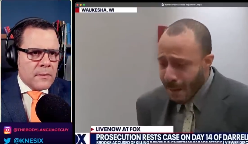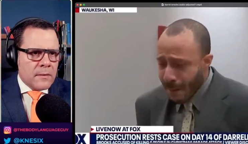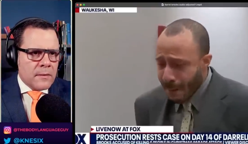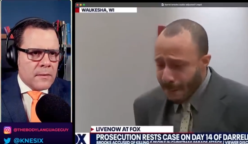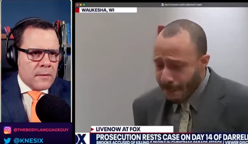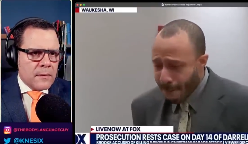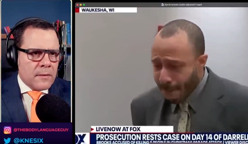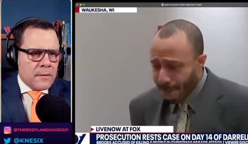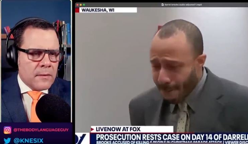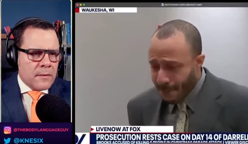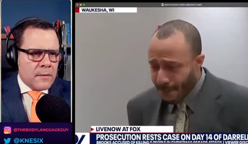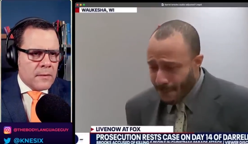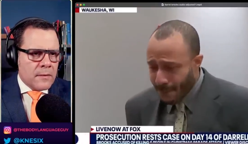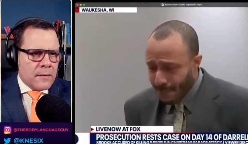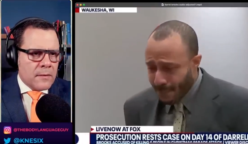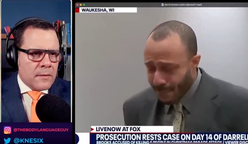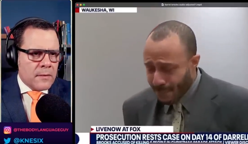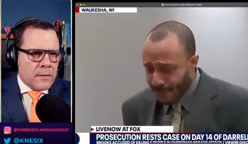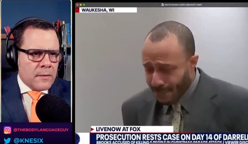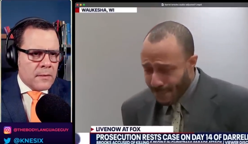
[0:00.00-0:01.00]

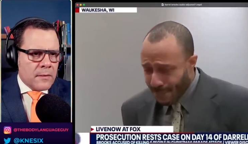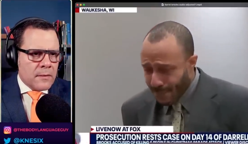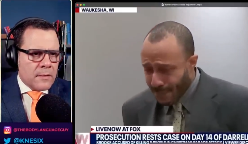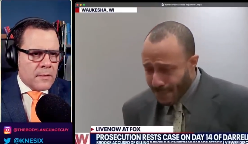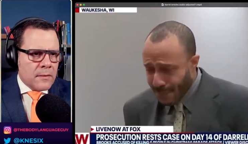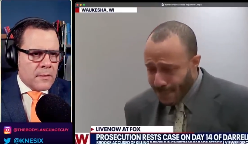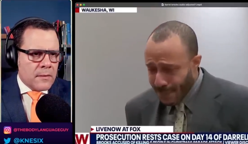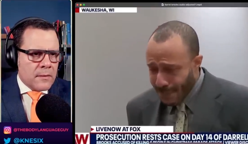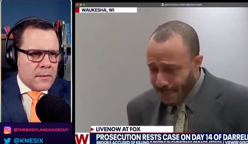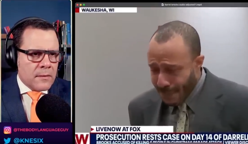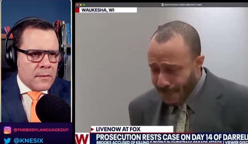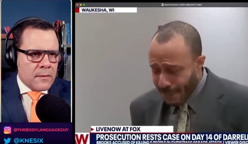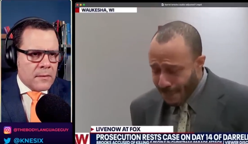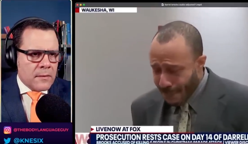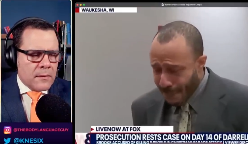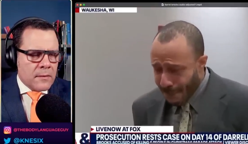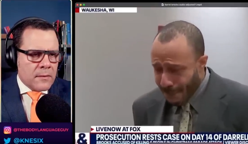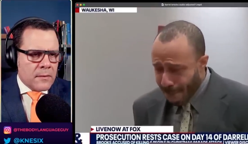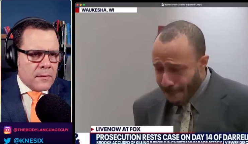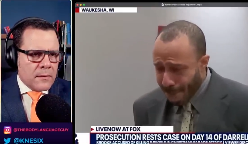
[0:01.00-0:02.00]

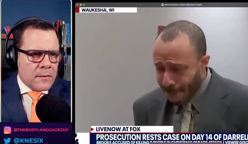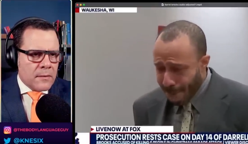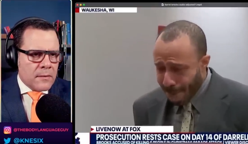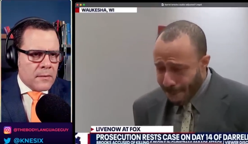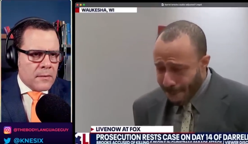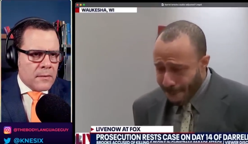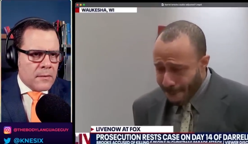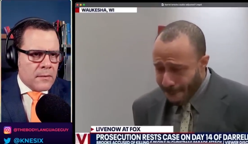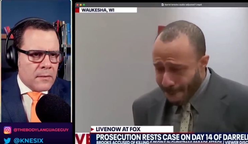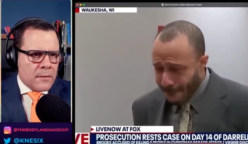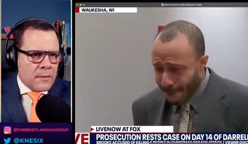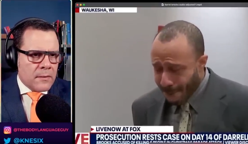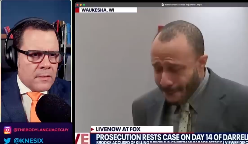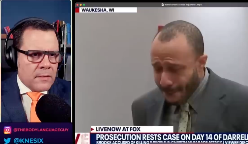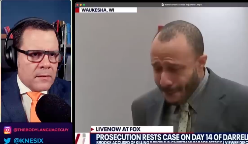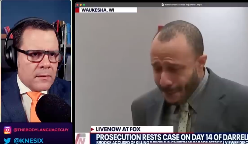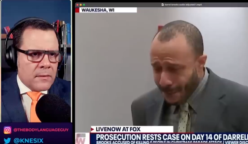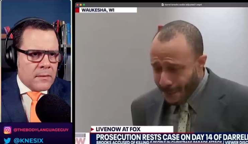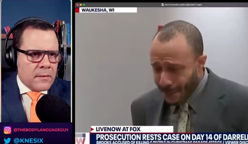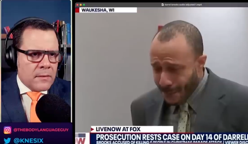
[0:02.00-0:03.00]

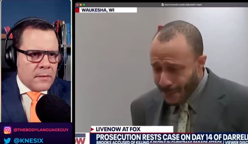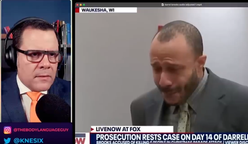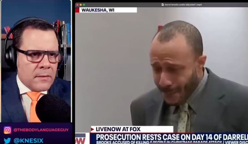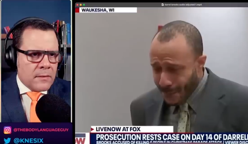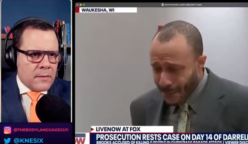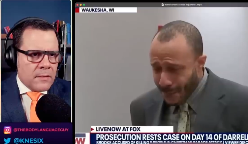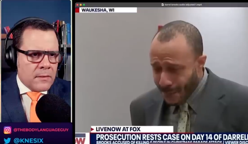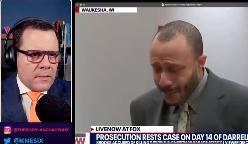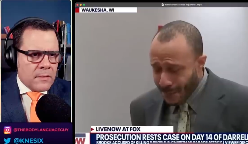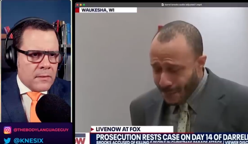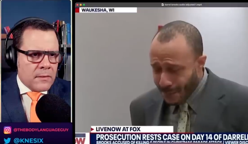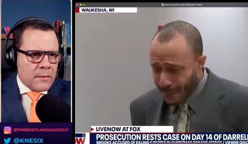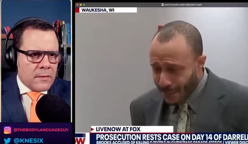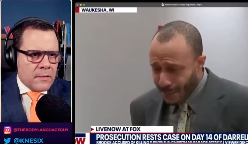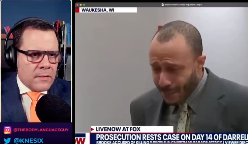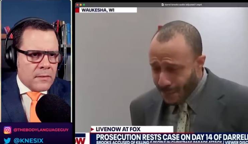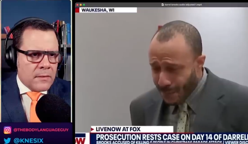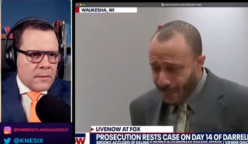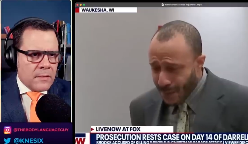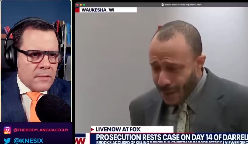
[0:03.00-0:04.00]

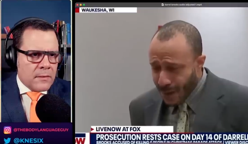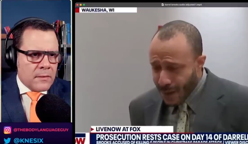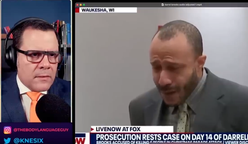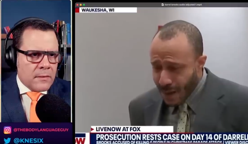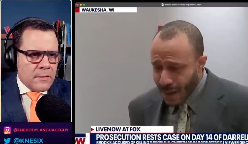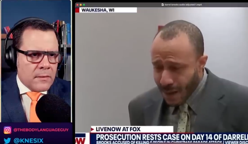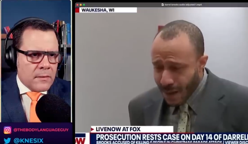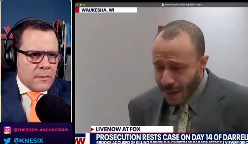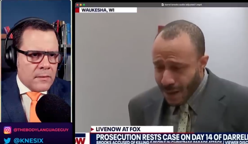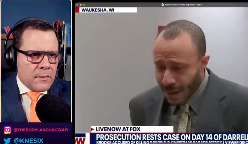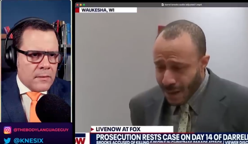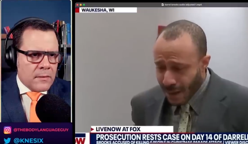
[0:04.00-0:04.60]
Nobody speaks.